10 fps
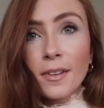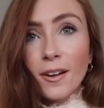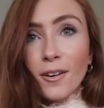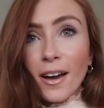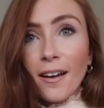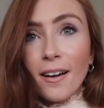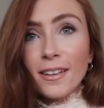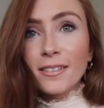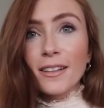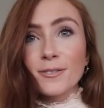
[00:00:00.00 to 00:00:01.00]
Okay, I
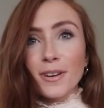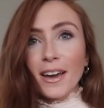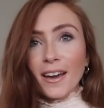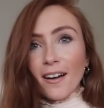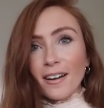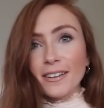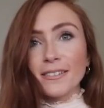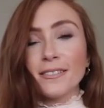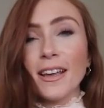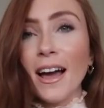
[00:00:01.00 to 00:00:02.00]
think that's okay.
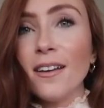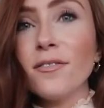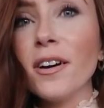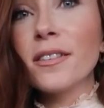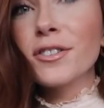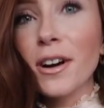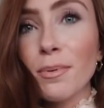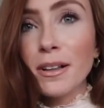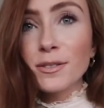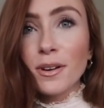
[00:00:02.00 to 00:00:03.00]
I can't find the
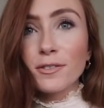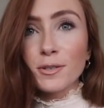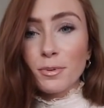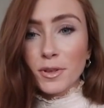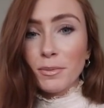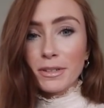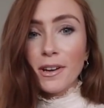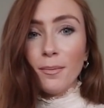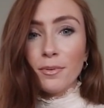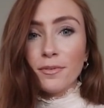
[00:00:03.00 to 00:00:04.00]
tripod, so I've just put them on
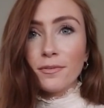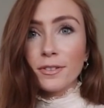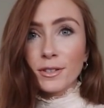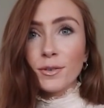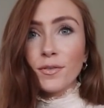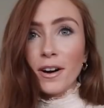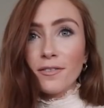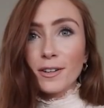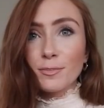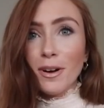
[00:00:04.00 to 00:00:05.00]
top of the two
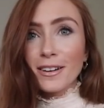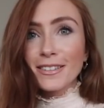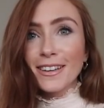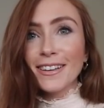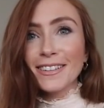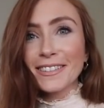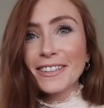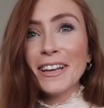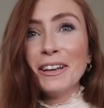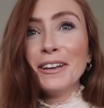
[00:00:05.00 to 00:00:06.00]
Farfetch boxes.
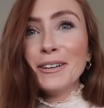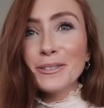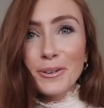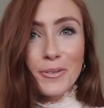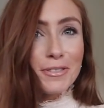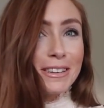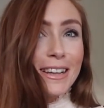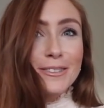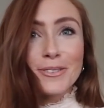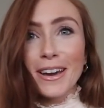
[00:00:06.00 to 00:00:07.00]
So hopefully
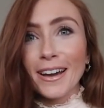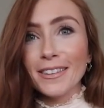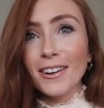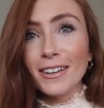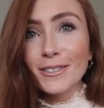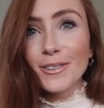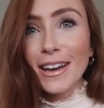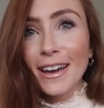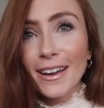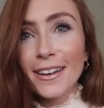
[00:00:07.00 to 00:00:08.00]
that's okay and the light's
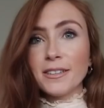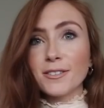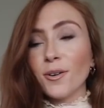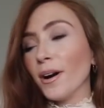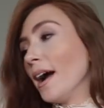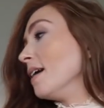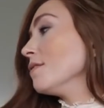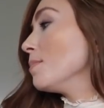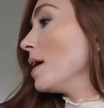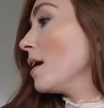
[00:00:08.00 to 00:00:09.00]
okay. So I
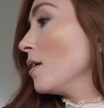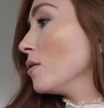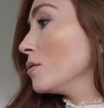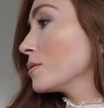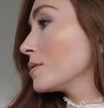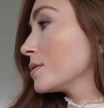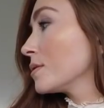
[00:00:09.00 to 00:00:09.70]
have about